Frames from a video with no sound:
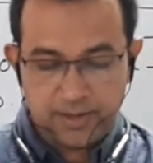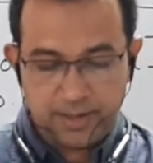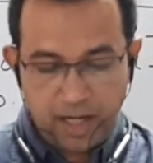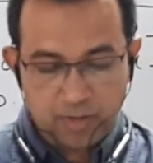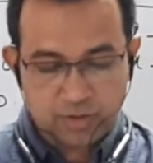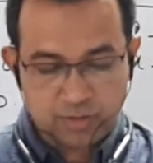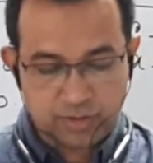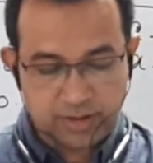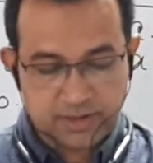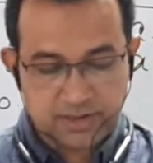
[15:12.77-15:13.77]
Now
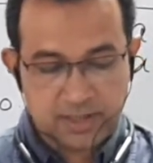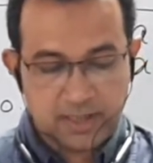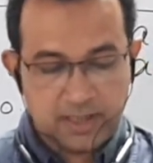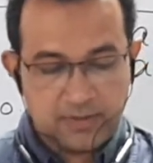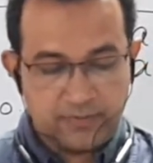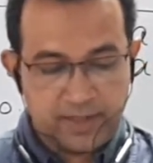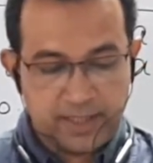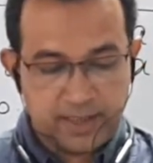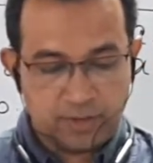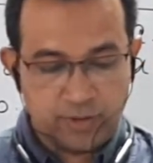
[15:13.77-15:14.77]
students, we
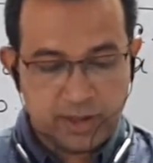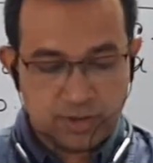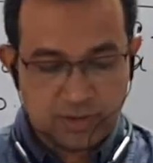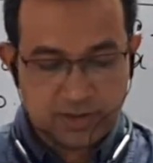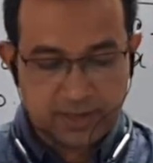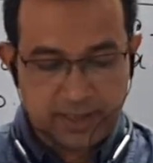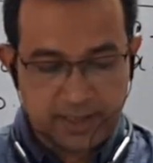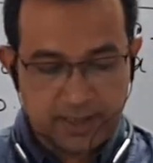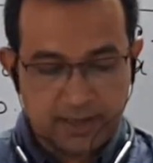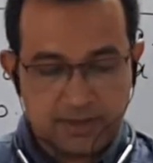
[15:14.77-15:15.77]
are going to
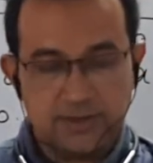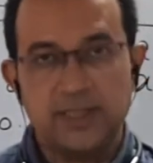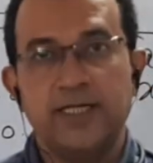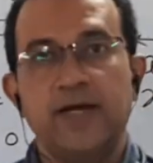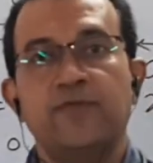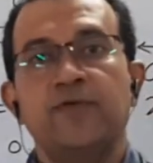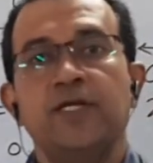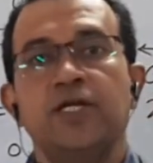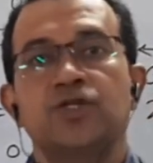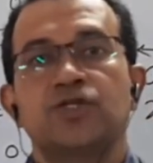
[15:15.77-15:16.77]
study the
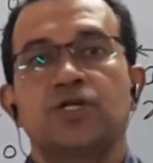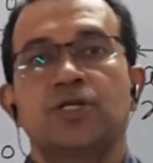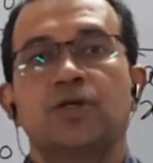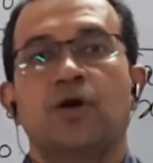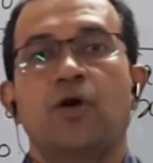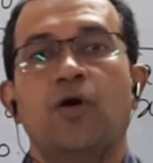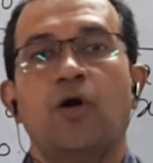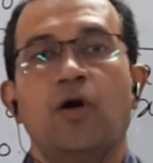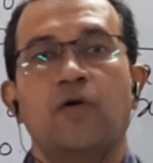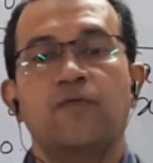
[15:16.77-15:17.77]
definition
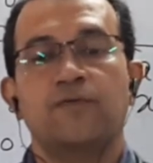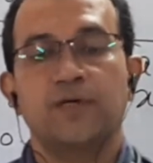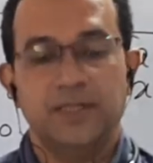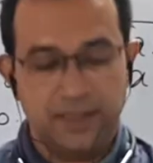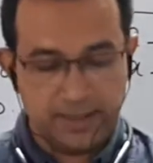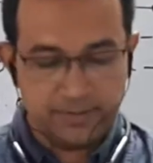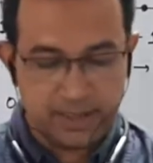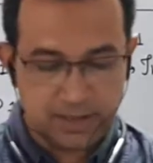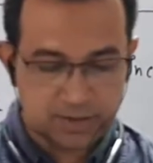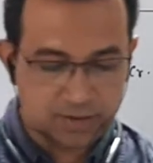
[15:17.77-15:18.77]
of
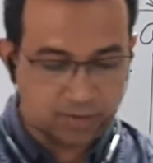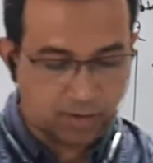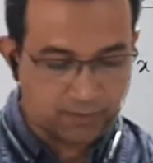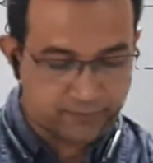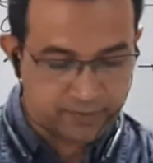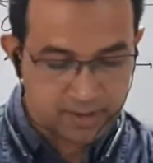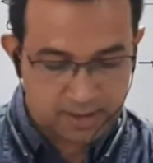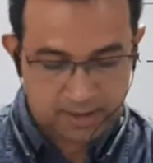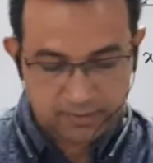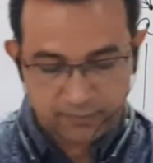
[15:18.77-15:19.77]
limit of
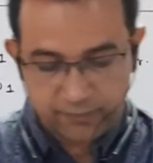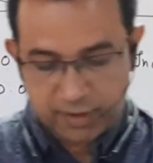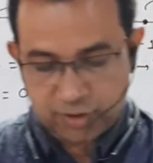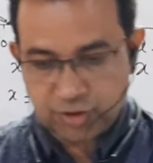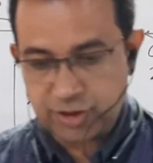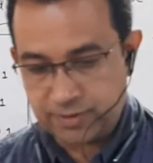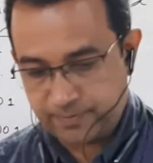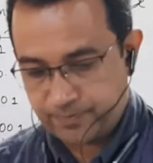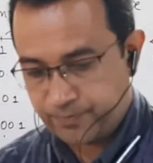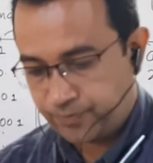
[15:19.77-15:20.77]
a function.
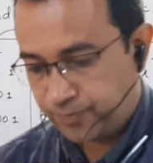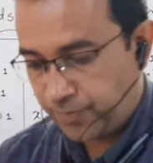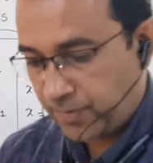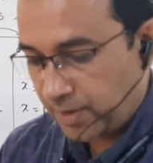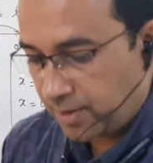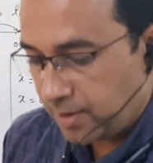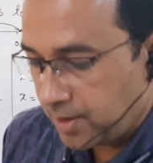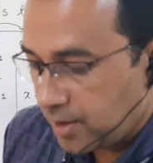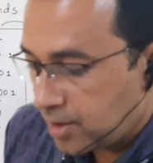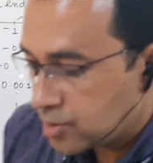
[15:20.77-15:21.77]

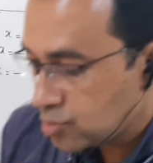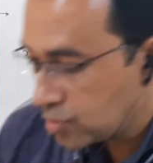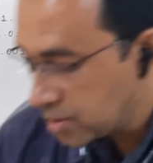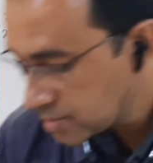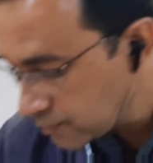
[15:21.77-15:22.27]
Students,